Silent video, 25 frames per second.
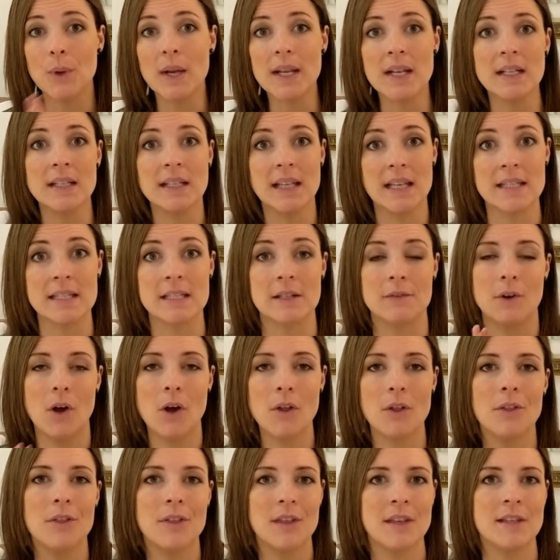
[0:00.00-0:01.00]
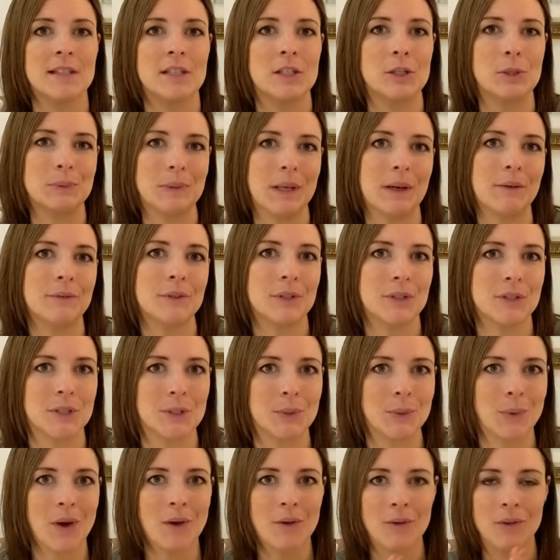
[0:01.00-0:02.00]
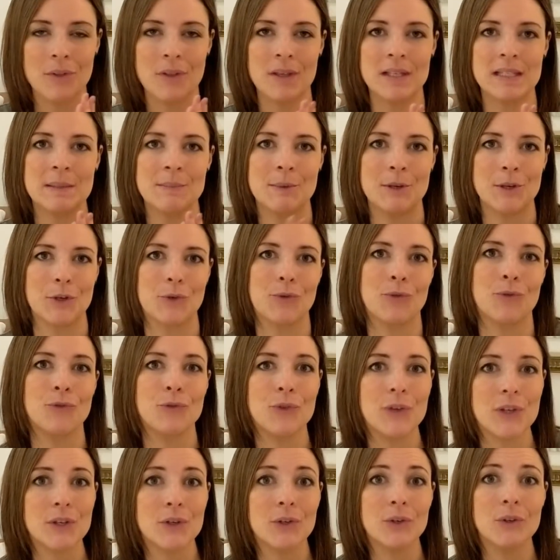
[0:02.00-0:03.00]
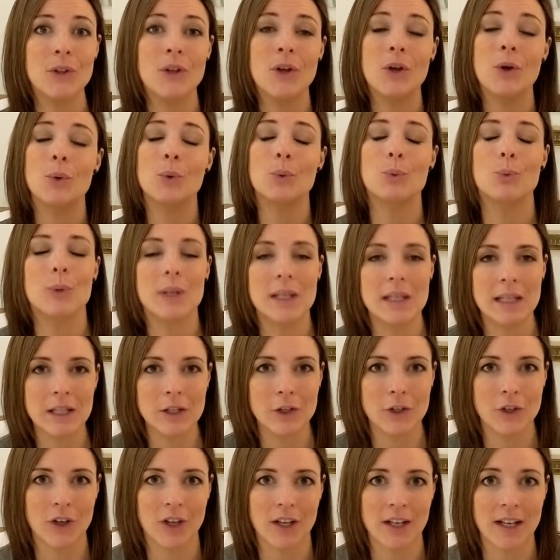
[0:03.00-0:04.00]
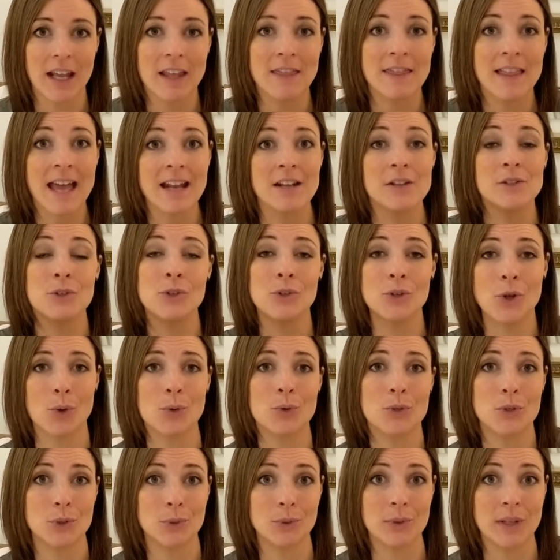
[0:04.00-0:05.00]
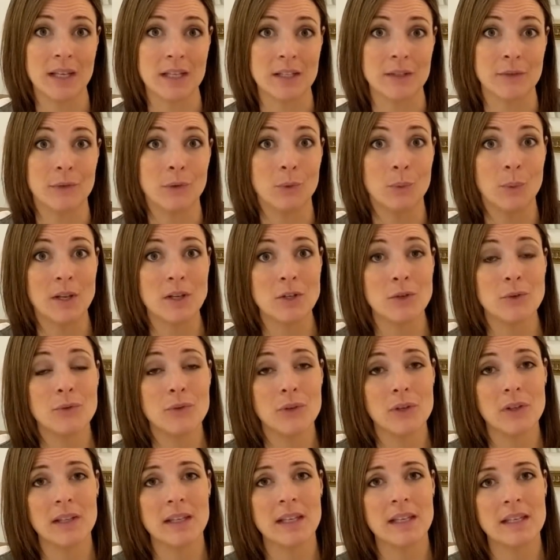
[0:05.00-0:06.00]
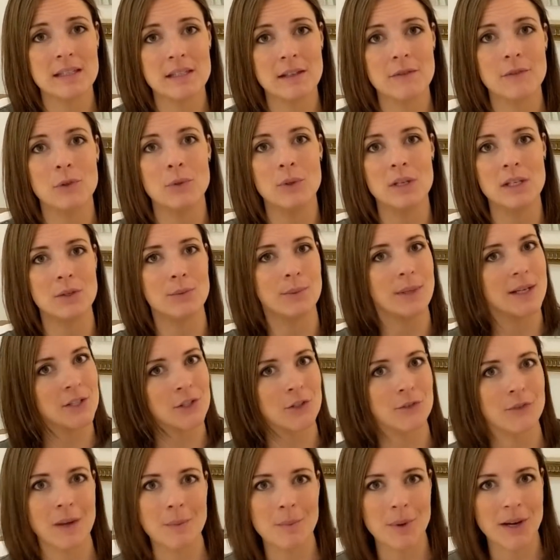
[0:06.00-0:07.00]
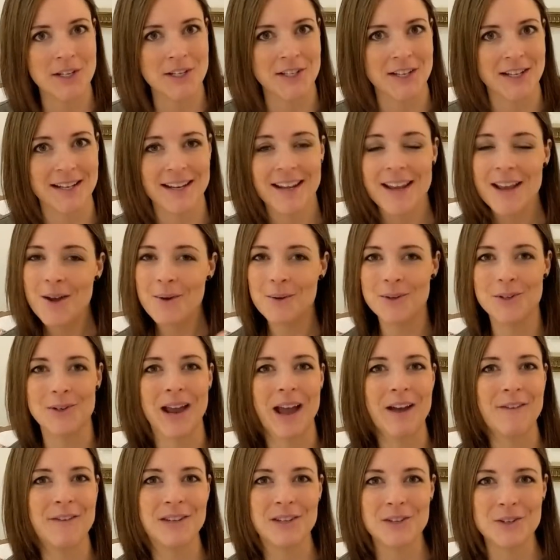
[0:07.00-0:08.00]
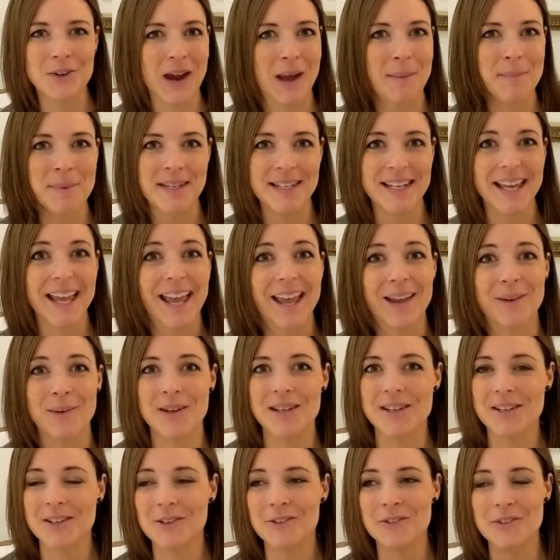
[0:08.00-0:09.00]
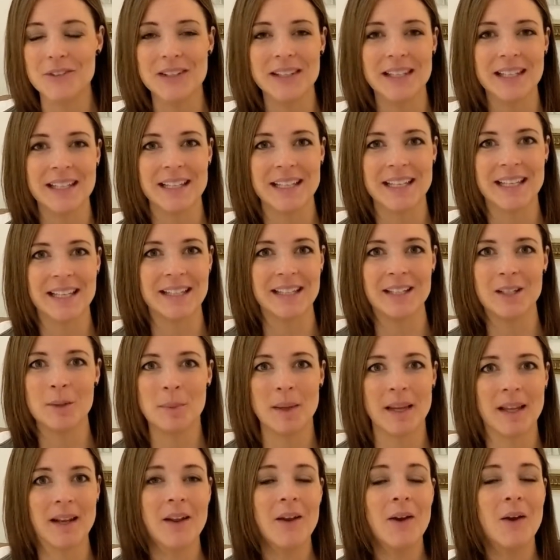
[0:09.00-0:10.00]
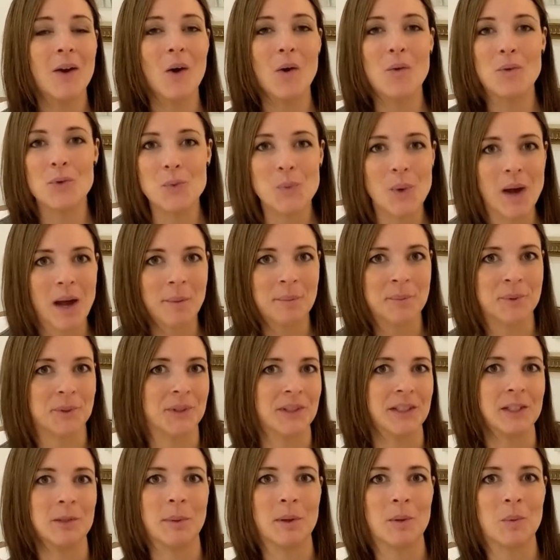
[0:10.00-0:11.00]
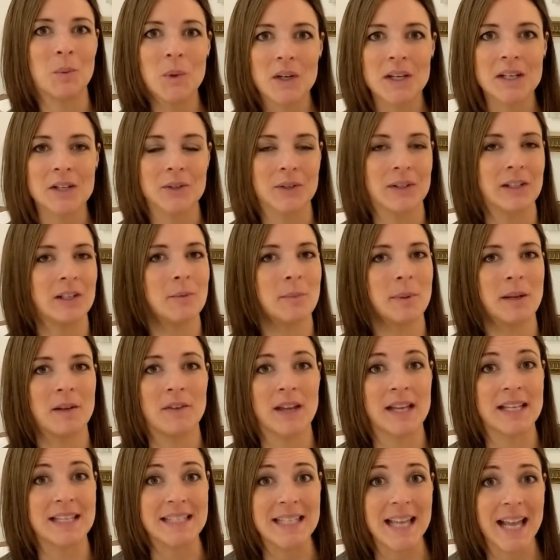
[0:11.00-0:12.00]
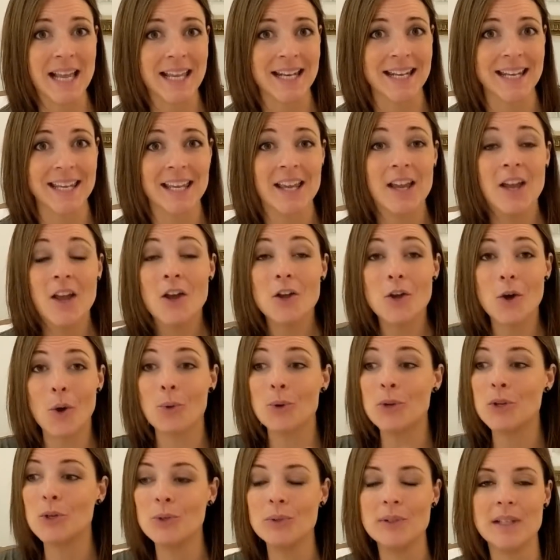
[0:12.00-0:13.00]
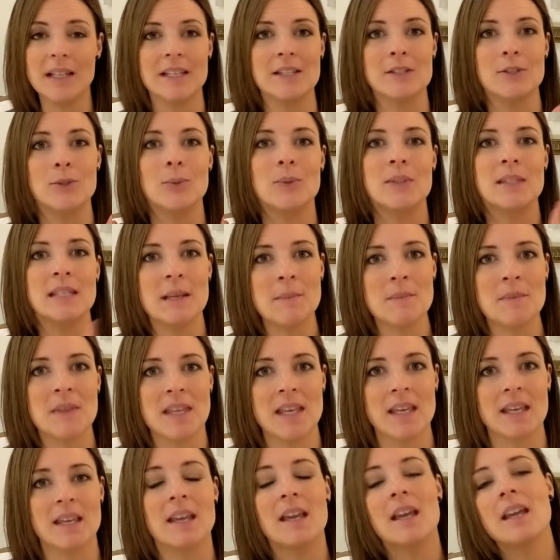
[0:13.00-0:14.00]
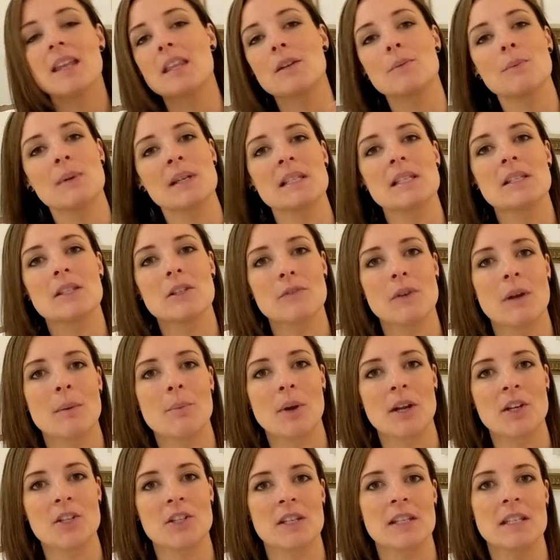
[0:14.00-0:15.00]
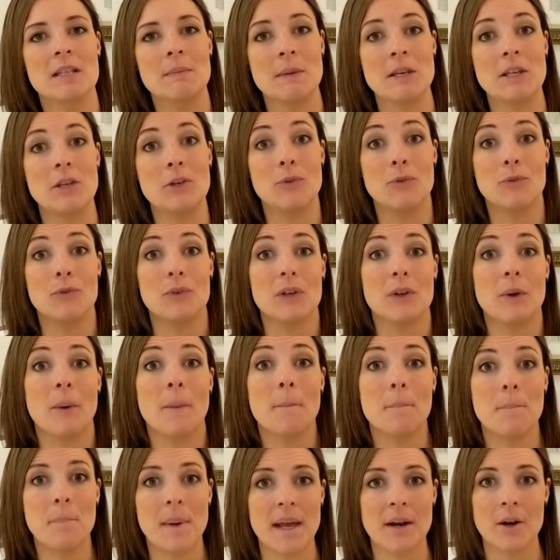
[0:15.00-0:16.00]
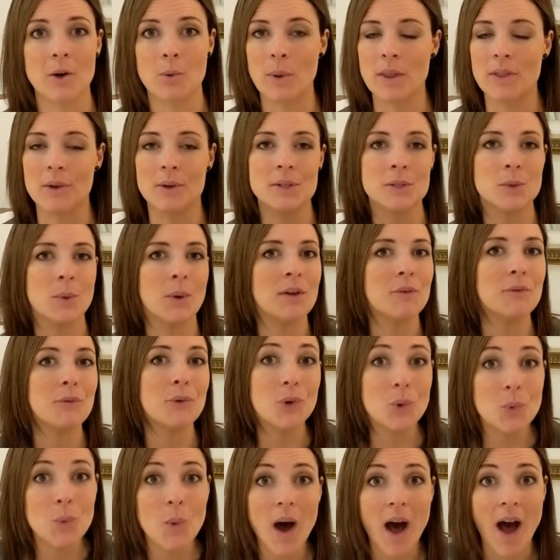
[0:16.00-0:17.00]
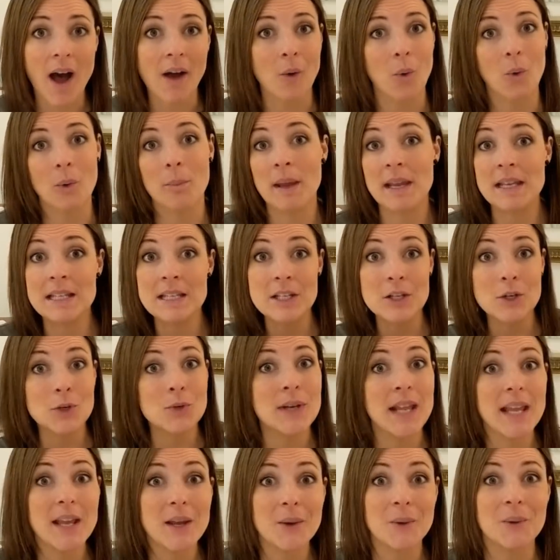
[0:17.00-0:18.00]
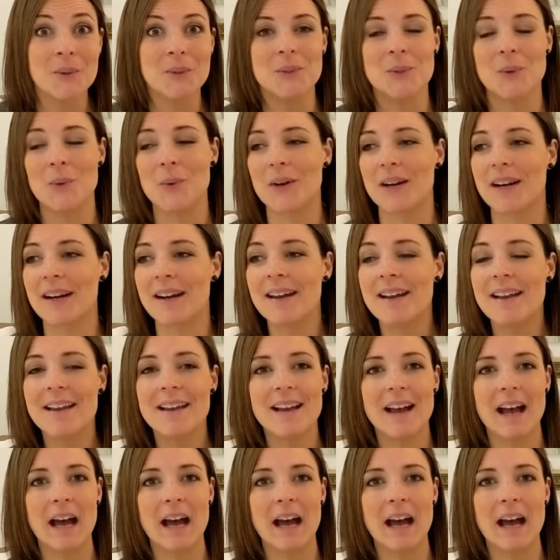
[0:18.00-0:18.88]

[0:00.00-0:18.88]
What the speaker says: Write a list of all the things that you love to do, all the things that make you feel really good, and that is your go-to list for when you feel like as if you need to raise your vibration, when you're having a crappy day, when you're feeling like a little bit overwhelmed or a little bit worried or a little bit of anxiety. Go to your list, do something that raises your vibration to make you feel better, whether it's going for a walk or painting your nails or